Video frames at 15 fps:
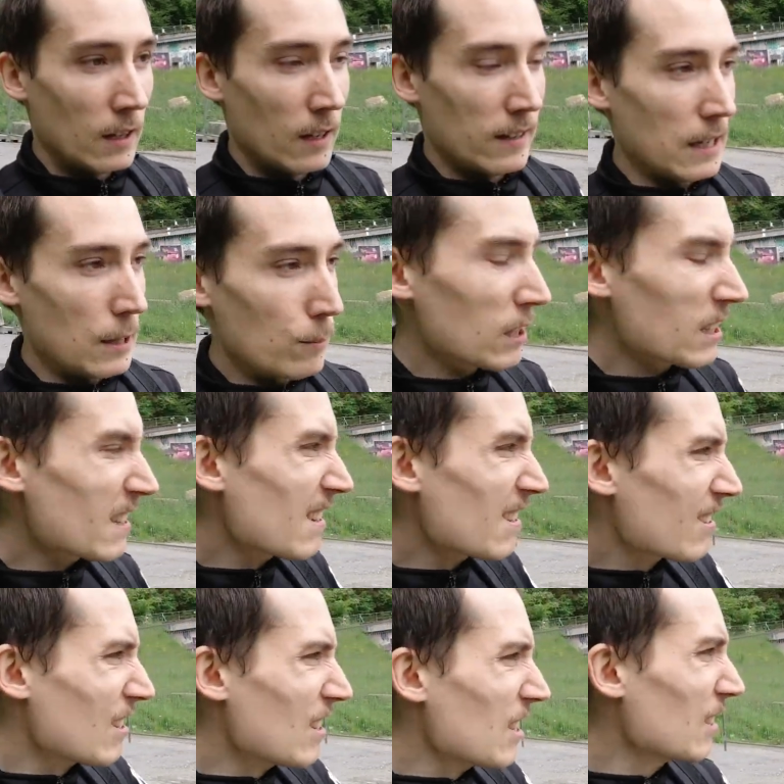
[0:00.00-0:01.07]
And they built these
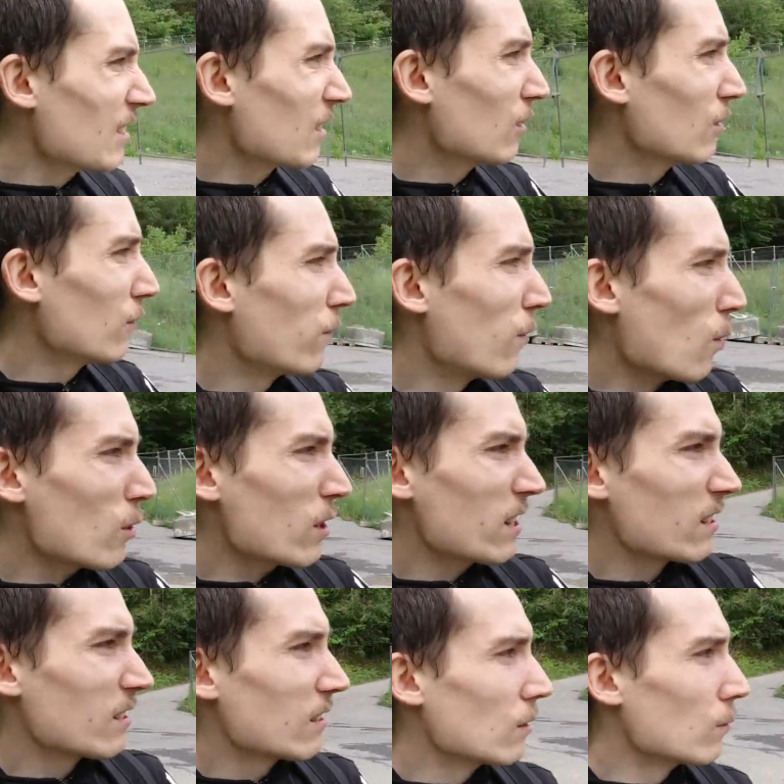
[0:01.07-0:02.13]
things in the
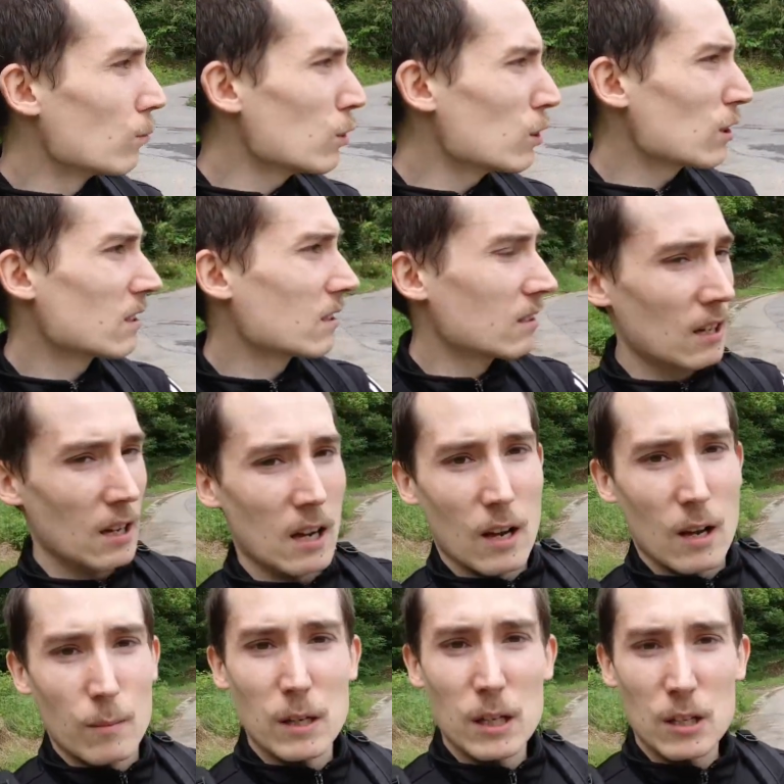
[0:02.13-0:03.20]
forest, in the woods,
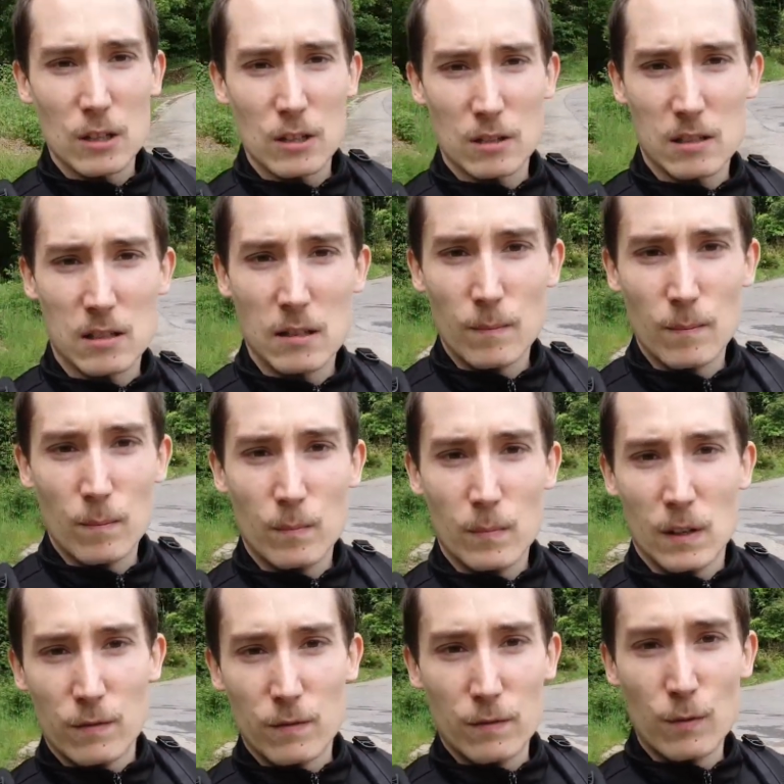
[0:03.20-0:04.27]
because
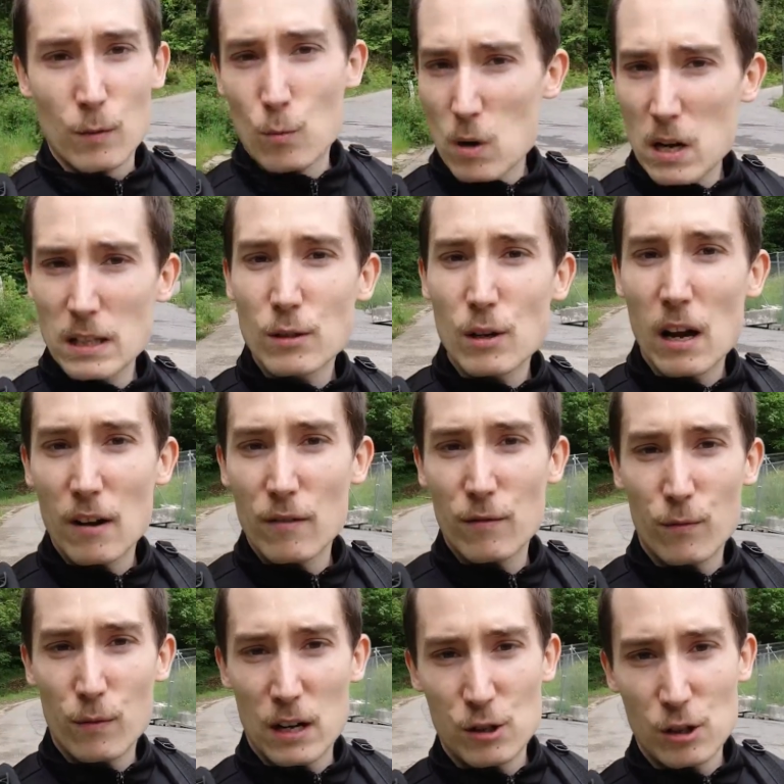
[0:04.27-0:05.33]
for one, you have
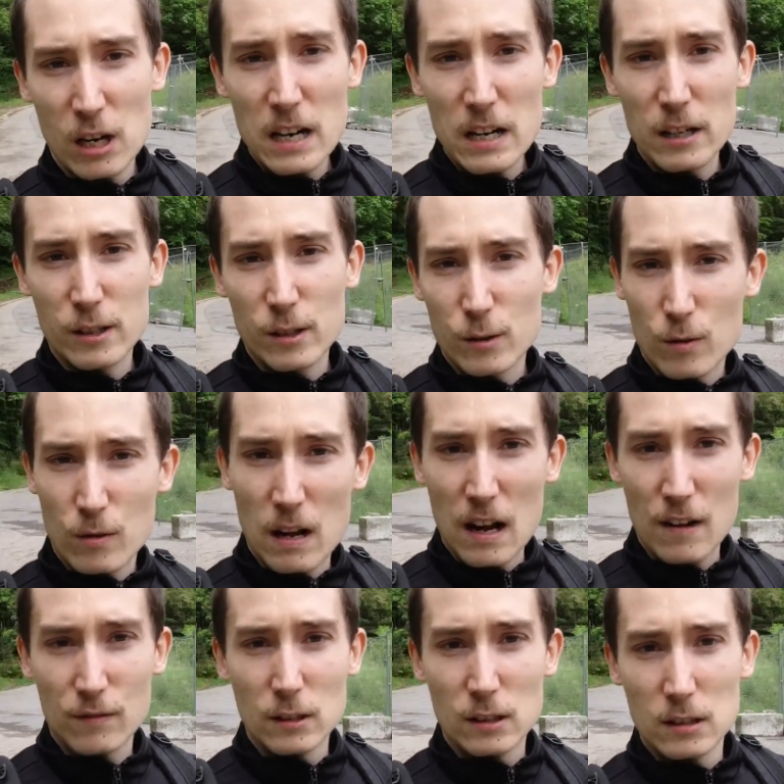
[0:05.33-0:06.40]
fresh air, you don't
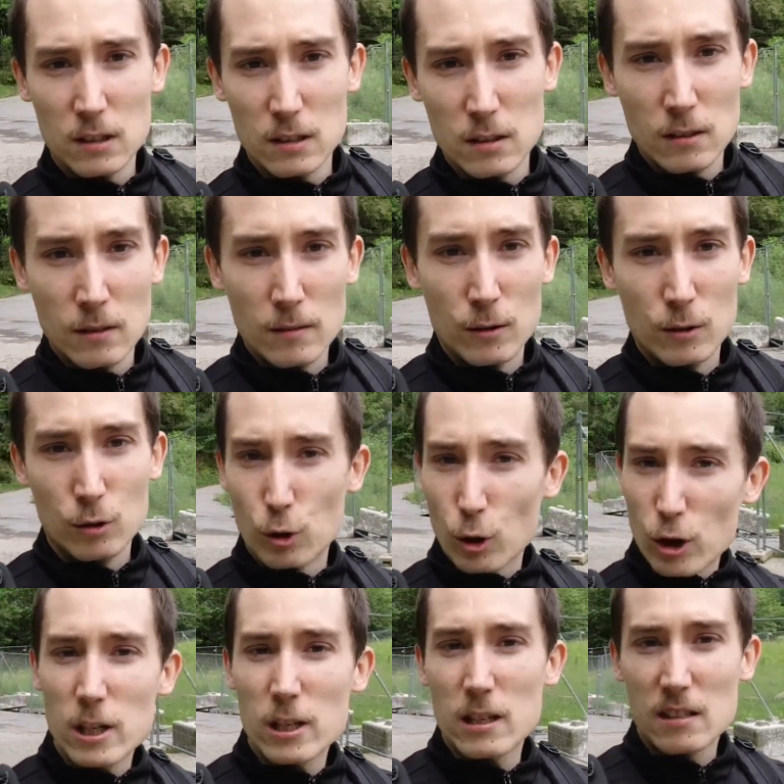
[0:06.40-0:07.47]
have the
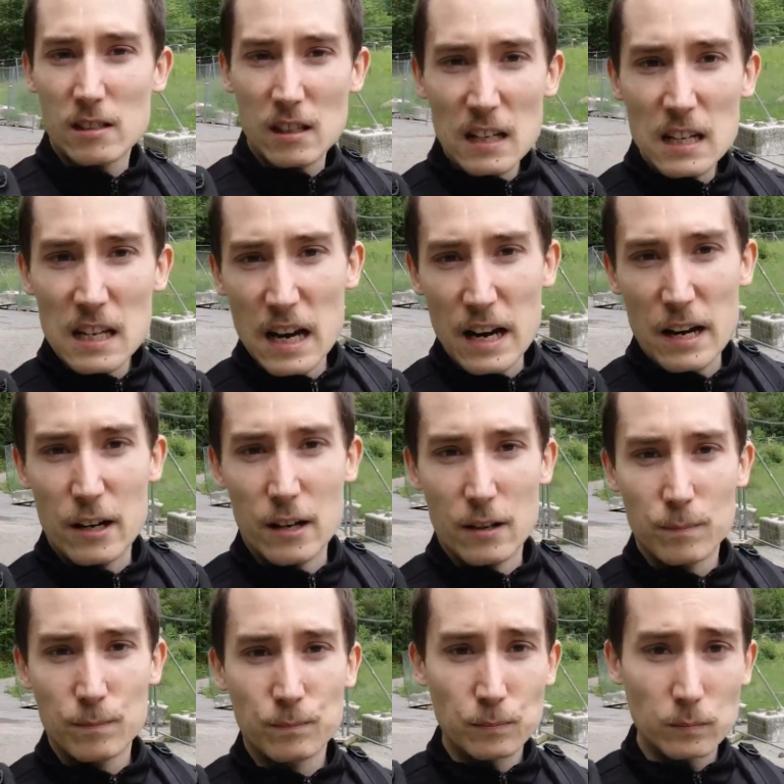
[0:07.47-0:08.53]
dirty city air,
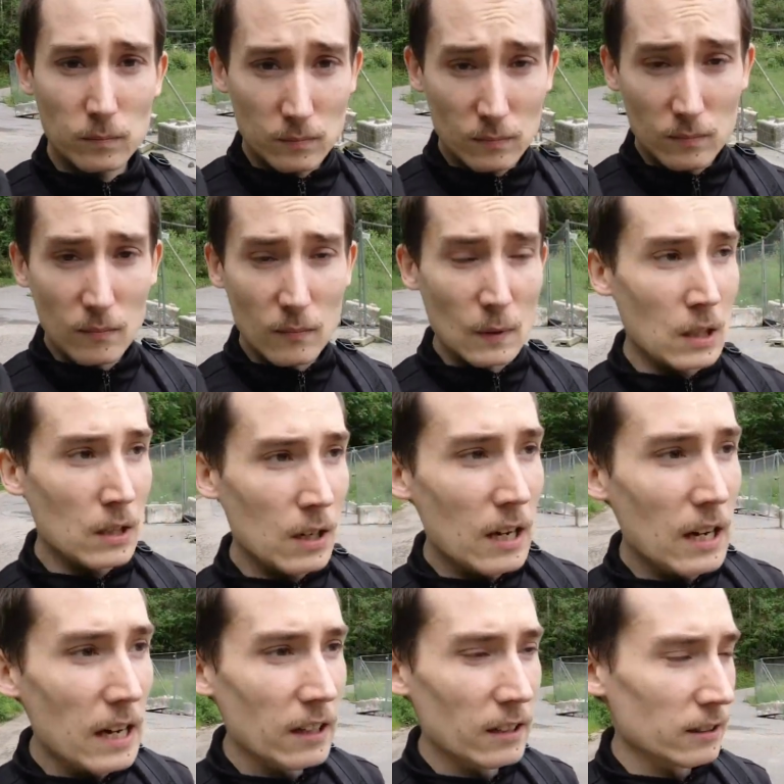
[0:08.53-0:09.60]

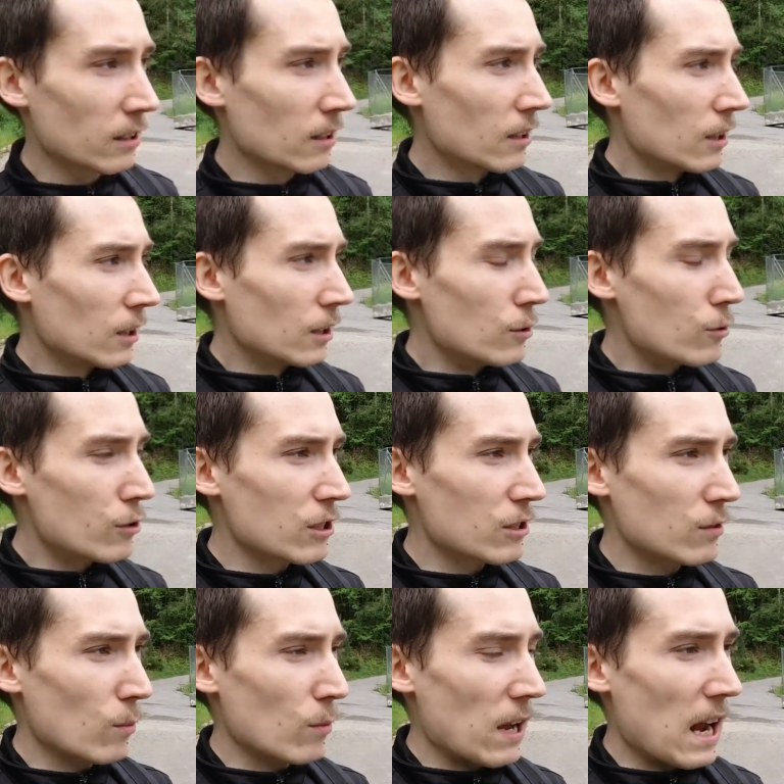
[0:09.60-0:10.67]
and you just
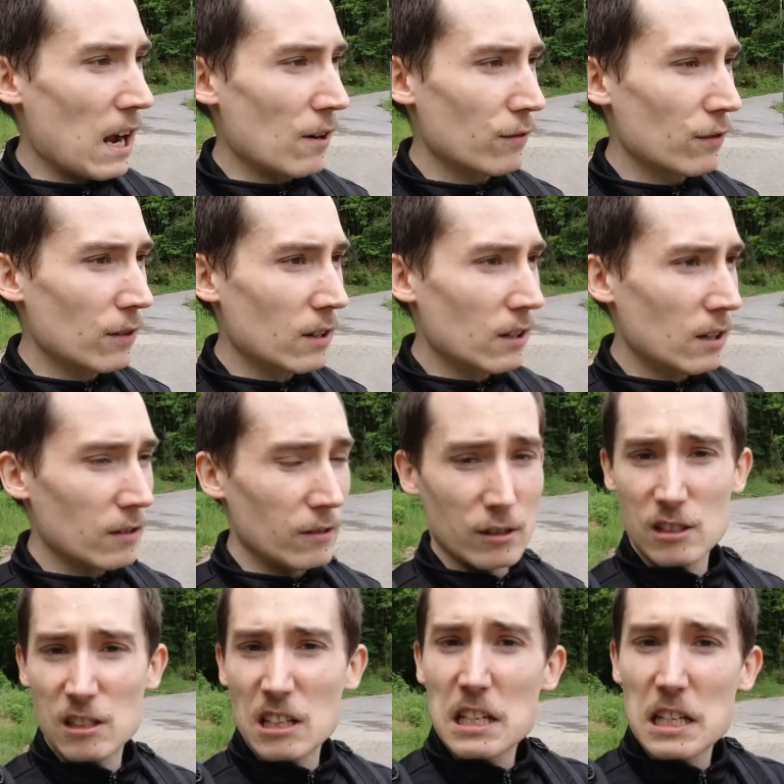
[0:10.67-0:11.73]
don't have the
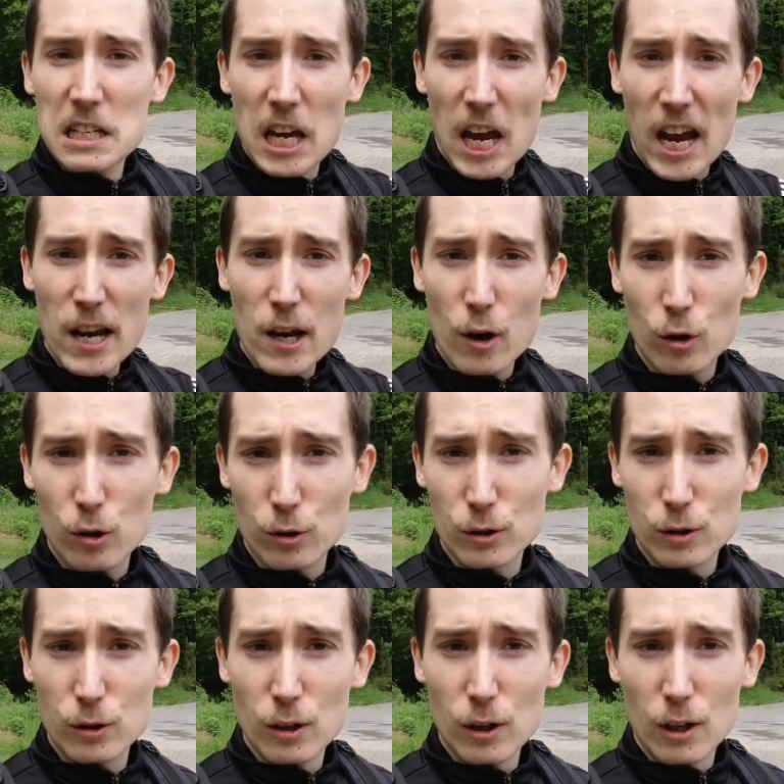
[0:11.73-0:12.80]
city chaos
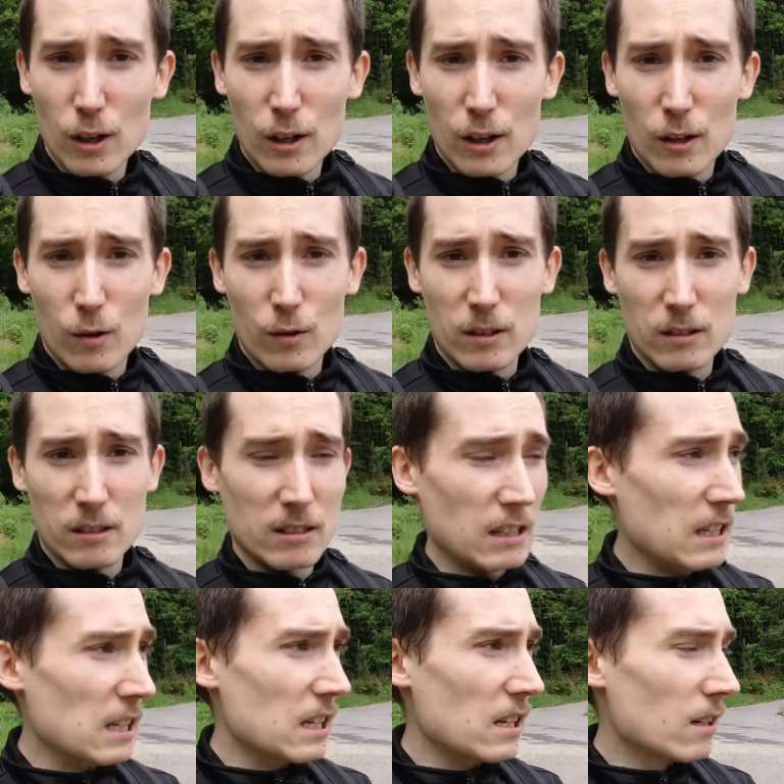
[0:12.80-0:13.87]
or
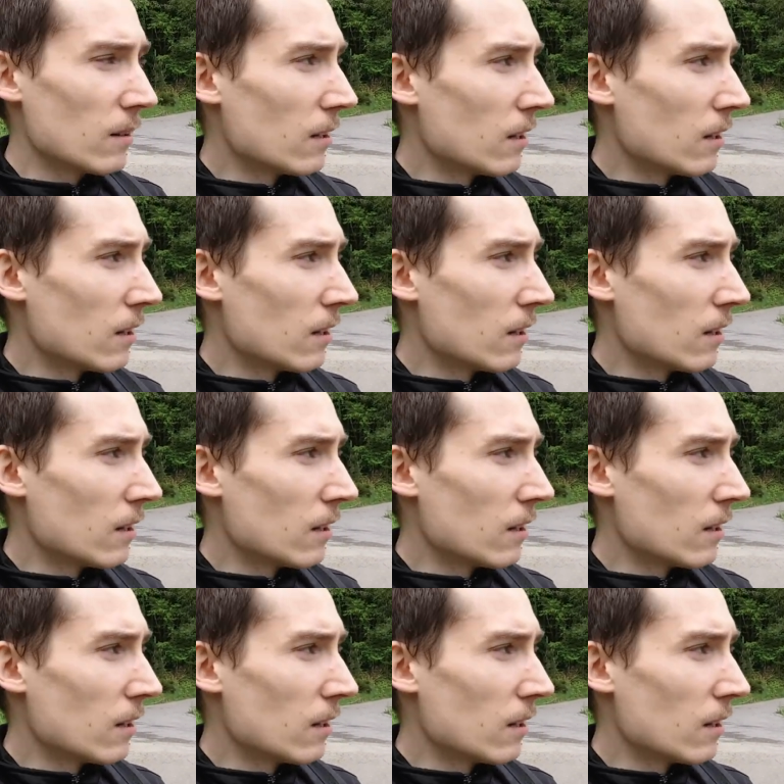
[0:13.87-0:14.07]
the